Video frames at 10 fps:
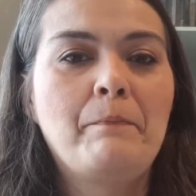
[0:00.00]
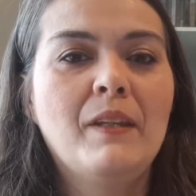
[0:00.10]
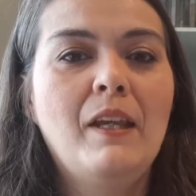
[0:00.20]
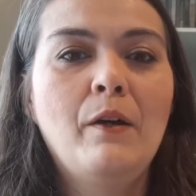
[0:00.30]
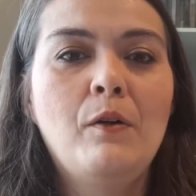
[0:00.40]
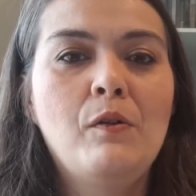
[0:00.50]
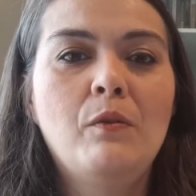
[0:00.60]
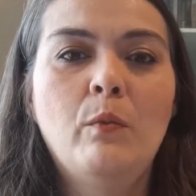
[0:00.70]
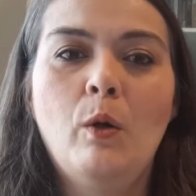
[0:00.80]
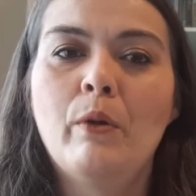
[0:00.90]

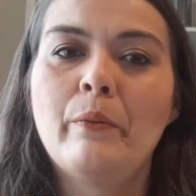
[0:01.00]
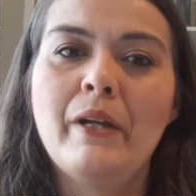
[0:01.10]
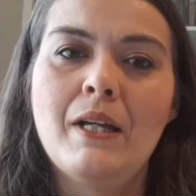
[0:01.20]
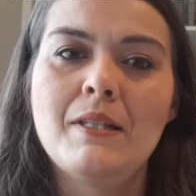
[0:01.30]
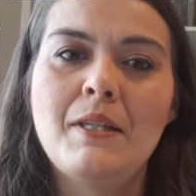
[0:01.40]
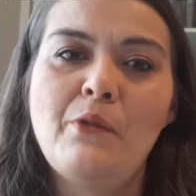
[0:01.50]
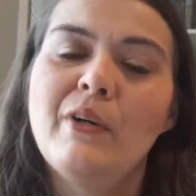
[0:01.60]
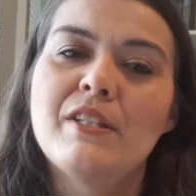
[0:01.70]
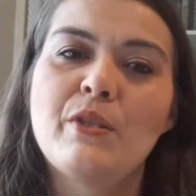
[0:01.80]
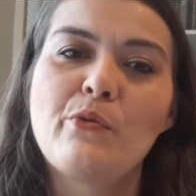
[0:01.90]
kill Wilbur because he
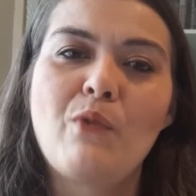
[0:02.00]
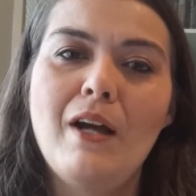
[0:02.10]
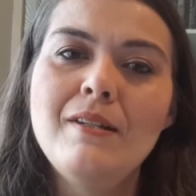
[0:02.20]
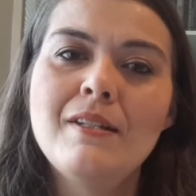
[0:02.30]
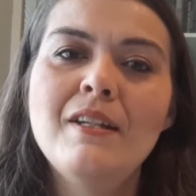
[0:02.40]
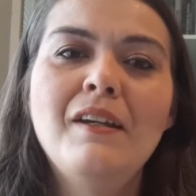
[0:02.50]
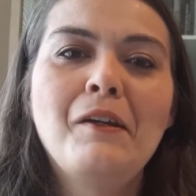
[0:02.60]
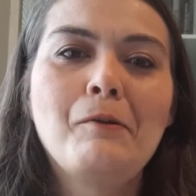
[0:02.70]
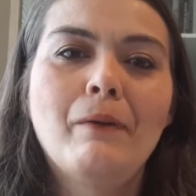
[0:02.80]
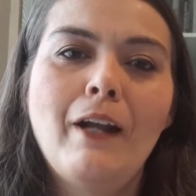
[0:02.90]
was the runt
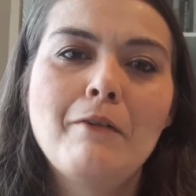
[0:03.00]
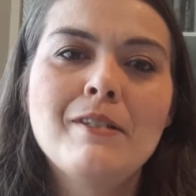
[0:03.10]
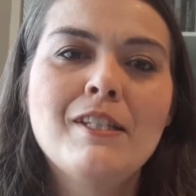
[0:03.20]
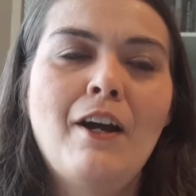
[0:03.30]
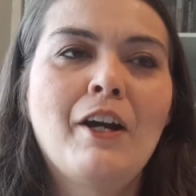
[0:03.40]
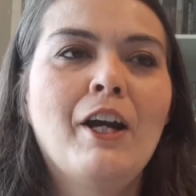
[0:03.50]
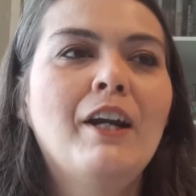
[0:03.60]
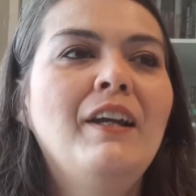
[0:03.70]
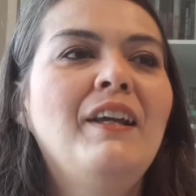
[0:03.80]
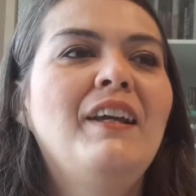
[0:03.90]
when I was
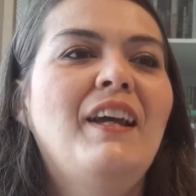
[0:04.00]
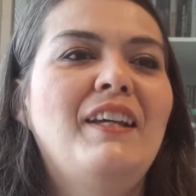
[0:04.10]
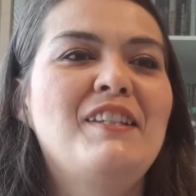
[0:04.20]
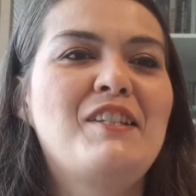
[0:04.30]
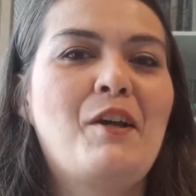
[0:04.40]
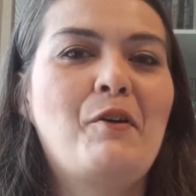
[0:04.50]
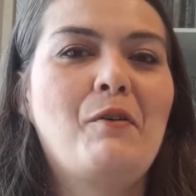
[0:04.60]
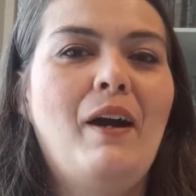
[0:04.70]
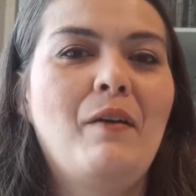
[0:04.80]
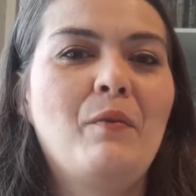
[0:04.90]
younger. And
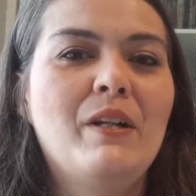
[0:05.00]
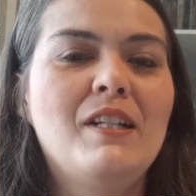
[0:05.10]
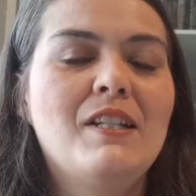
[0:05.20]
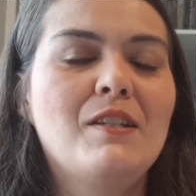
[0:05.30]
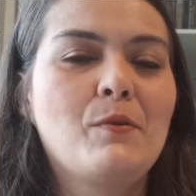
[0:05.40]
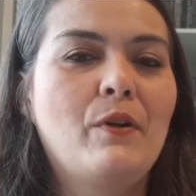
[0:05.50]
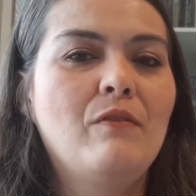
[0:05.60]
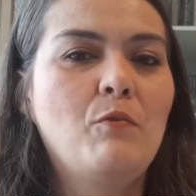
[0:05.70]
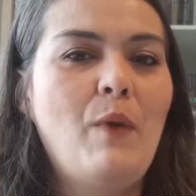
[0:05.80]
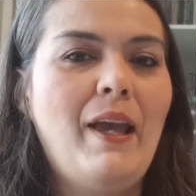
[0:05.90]
so I wanted to sort
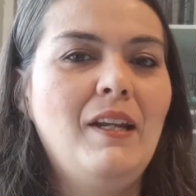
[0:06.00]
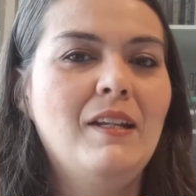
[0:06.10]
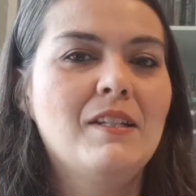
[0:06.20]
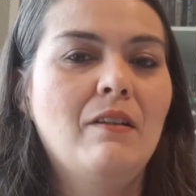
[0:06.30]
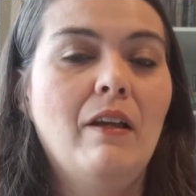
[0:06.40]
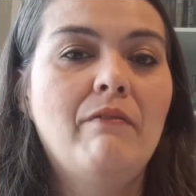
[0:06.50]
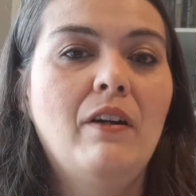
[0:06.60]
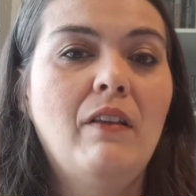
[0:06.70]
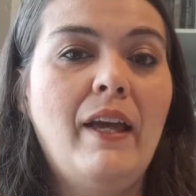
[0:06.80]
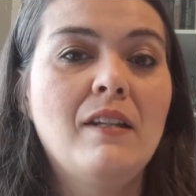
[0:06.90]
of wait until I
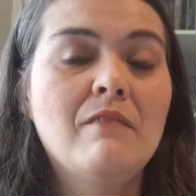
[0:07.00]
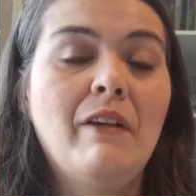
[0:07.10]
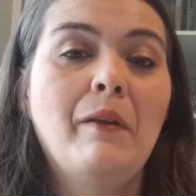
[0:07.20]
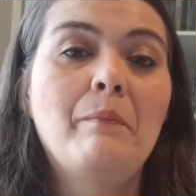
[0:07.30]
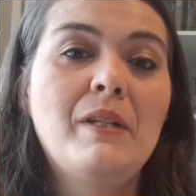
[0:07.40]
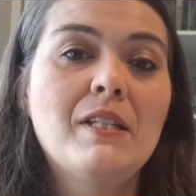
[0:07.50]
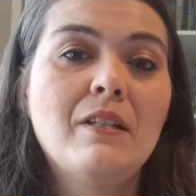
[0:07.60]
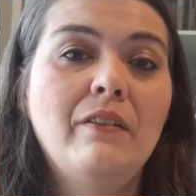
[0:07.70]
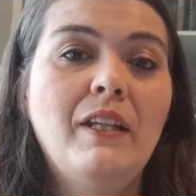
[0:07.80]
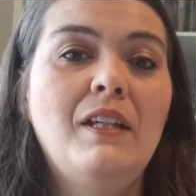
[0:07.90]
felt like
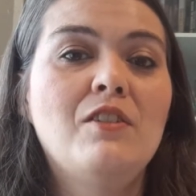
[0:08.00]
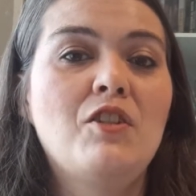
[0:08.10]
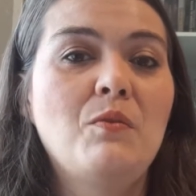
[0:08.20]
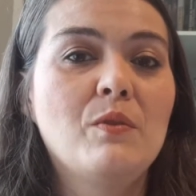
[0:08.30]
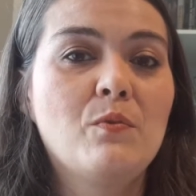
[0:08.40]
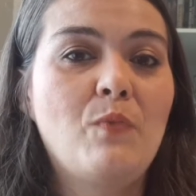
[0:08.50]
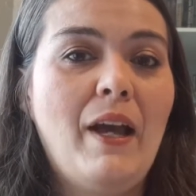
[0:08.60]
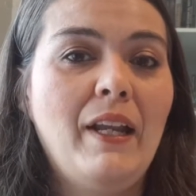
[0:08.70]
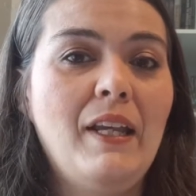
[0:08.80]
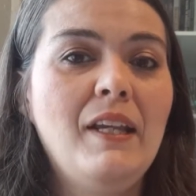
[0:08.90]
developmentally she was
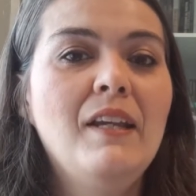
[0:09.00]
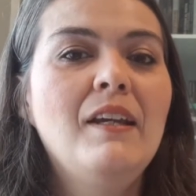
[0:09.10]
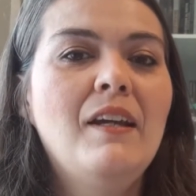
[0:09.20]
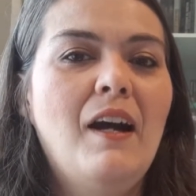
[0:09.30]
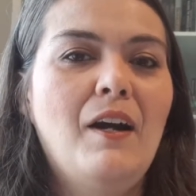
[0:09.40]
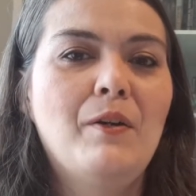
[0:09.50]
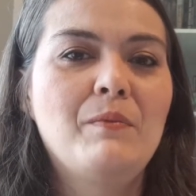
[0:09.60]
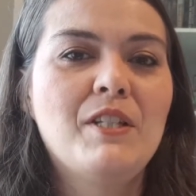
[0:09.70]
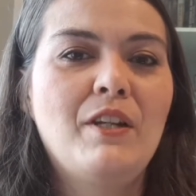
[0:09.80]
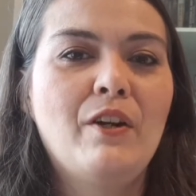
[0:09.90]
ready
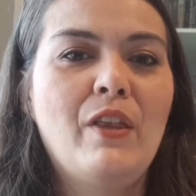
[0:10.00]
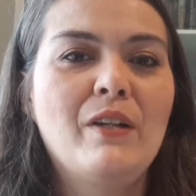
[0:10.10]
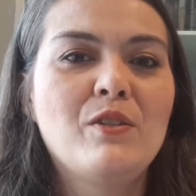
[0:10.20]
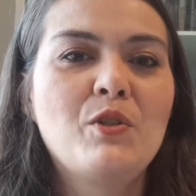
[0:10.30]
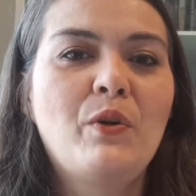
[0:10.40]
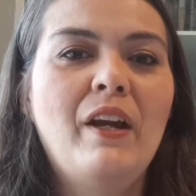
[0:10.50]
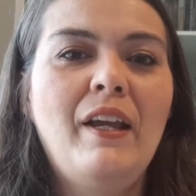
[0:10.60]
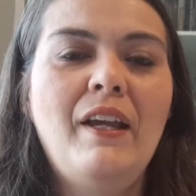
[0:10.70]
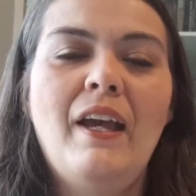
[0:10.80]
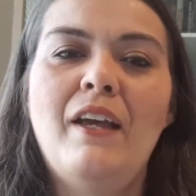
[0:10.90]
to hear that
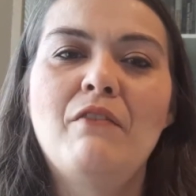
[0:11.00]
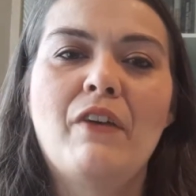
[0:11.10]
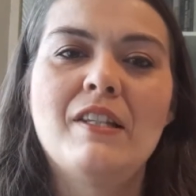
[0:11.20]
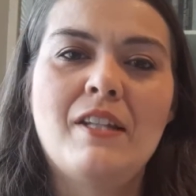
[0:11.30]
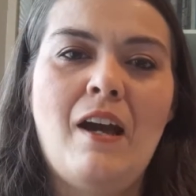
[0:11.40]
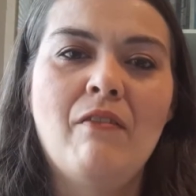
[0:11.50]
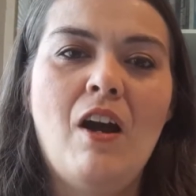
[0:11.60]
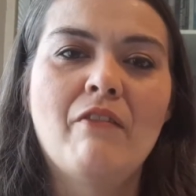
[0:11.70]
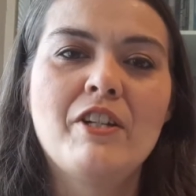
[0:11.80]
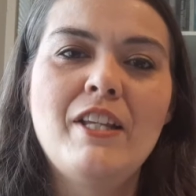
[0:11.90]
story and for us to have
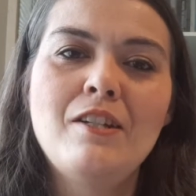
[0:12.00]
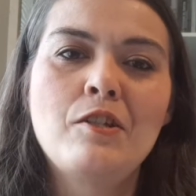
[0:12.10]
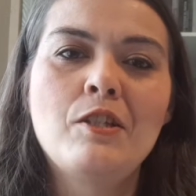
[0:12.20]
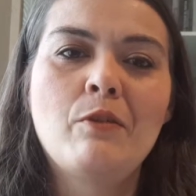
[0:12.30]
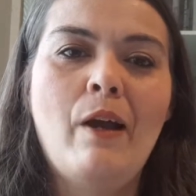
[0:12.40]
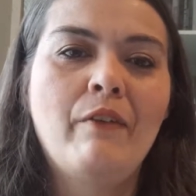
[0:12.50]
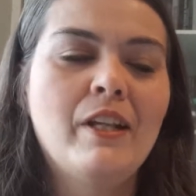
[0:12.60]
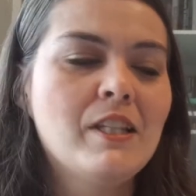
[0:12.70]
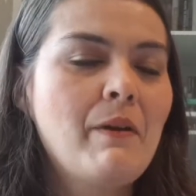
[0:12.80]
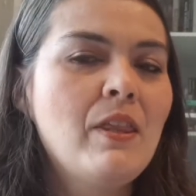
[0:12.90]
conversations around
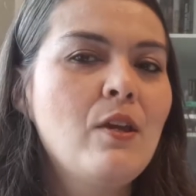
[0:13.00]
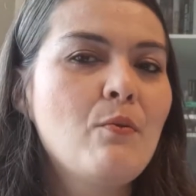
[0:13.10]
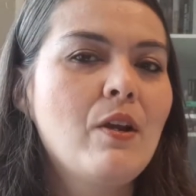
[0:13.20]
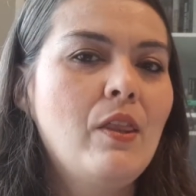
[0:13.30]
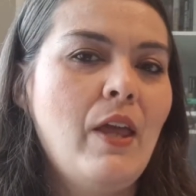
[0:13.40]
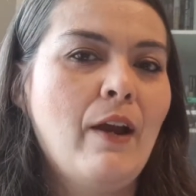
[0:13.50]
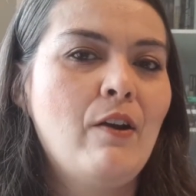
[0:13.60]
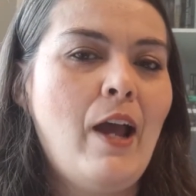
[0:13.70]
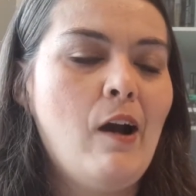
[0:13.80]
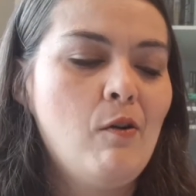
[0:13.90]
it. So I think we're there
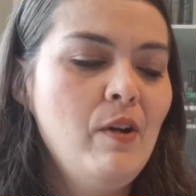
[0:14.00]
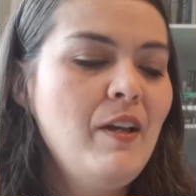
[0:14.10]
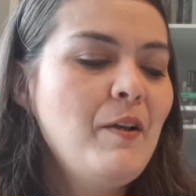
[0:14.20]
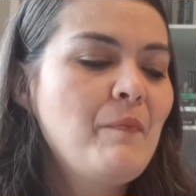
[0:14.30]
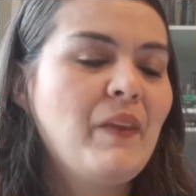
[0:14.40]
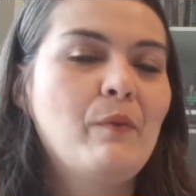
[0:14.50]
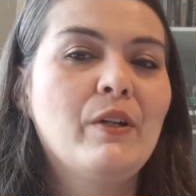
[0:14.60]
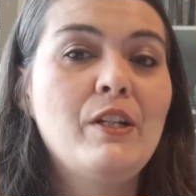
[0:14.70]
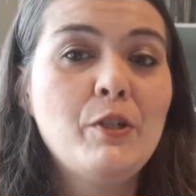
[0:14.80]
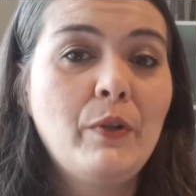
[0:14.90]
now, and we're
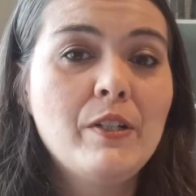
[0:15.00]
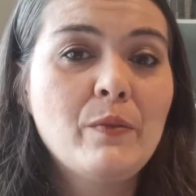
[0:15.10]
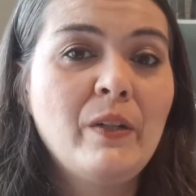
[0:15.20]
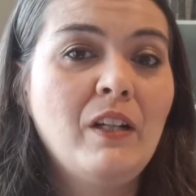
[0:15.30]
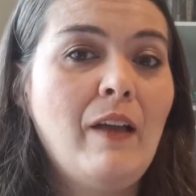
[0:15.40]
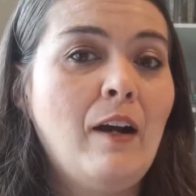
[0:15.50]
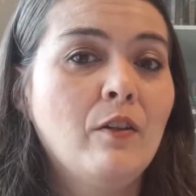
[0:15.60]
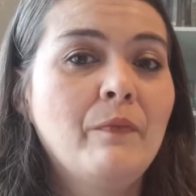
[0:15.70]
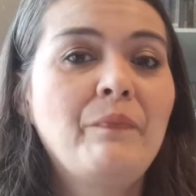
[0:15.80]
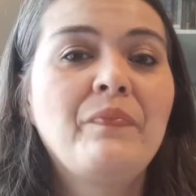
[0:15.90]
going to do it as a read aloud.